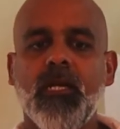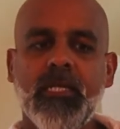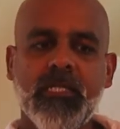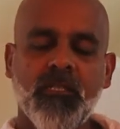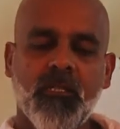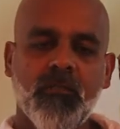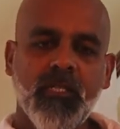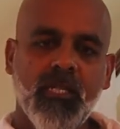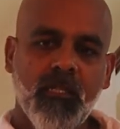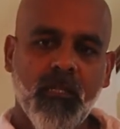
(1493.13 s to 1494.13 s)
it's not
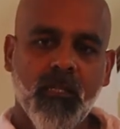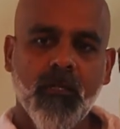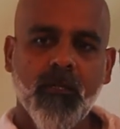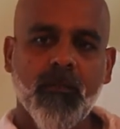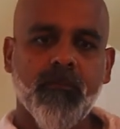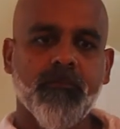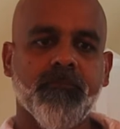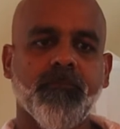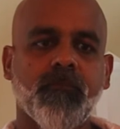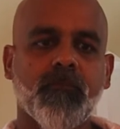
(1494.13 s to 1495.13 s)
really
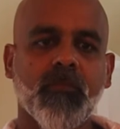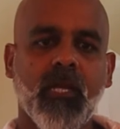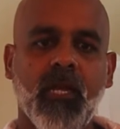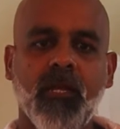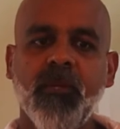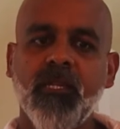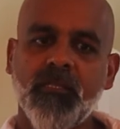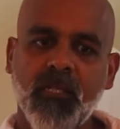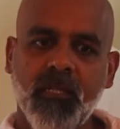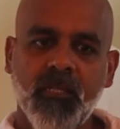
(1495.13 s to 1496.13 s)
helping
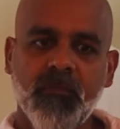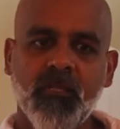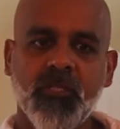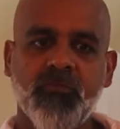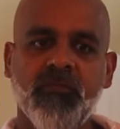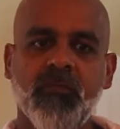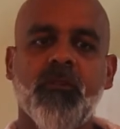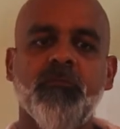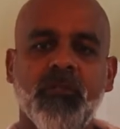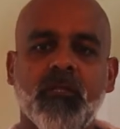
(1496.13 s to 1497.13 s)
us get there, because we've
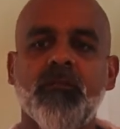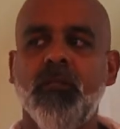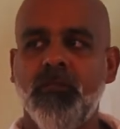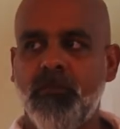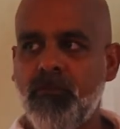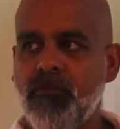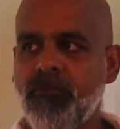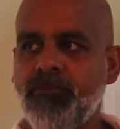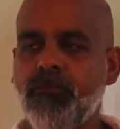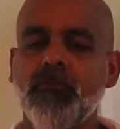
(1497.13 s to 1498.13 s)
evolved beyond religion.
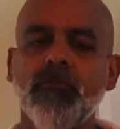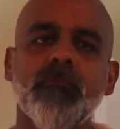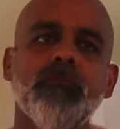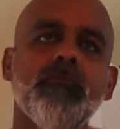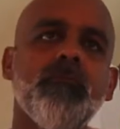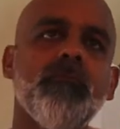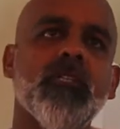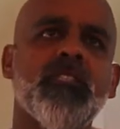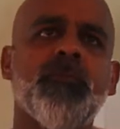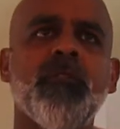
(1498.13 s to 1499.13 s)

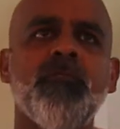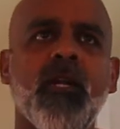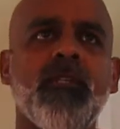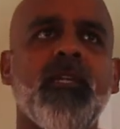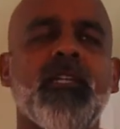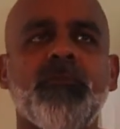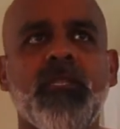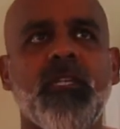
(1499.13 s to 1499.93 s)
Spirituality has been